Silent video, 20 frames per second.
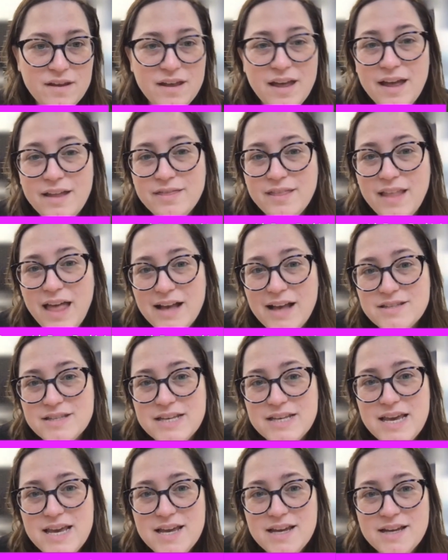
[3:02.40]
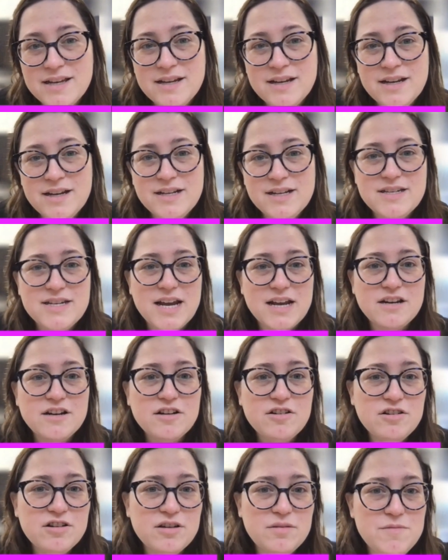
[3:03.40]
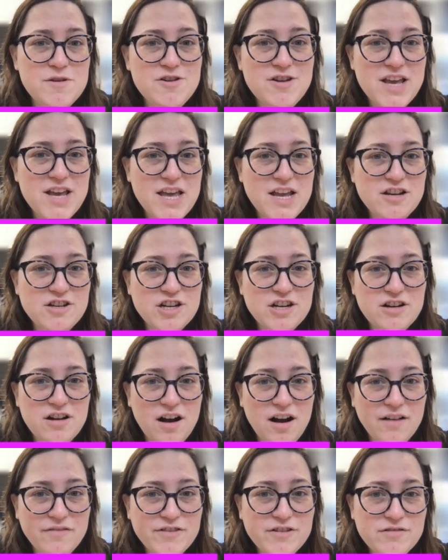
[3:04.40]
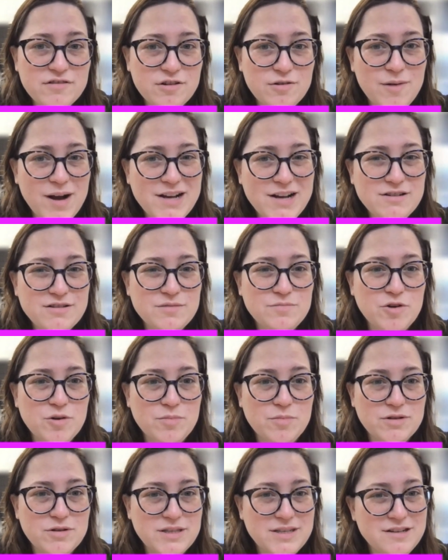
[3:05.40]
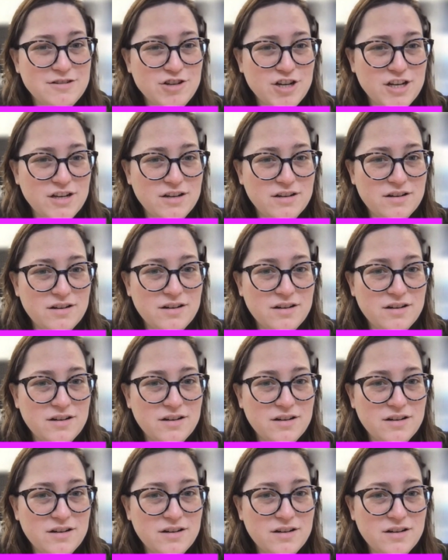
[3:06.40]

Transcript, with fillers: And lastly, technical communication often requires more precision.